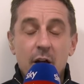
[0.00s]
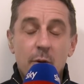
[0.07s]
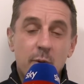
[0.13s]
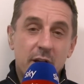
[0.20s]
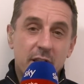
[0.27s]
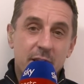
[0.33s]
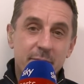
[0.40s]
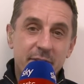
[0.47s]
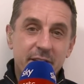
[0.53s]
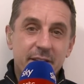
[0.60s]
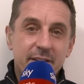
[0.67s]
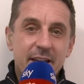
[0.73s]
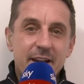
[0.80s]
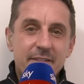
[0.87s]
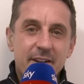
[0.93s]
Well,
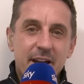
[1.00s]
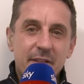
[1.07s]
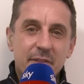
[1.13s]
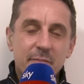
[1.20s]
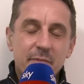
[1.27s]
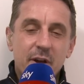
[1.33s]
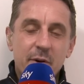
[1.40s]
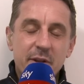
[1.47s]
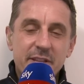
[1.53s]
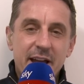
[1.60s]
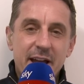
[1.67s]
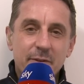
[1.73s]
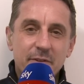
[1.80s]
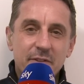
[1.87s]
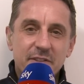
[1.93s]
Carragher had them going
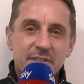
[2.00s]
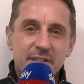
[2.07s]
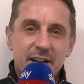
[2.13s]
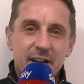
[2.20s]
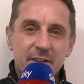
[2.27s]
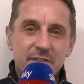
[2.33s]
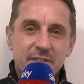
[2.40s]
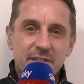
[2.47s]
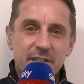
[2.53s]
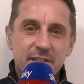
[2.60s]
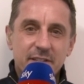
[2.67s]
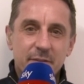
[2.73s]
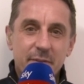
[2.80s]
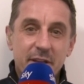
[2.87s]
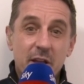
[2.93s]
down at the start of the
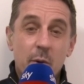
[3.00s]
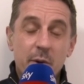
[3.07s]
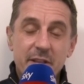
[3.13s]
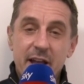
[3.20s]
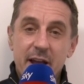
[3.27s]
season. Going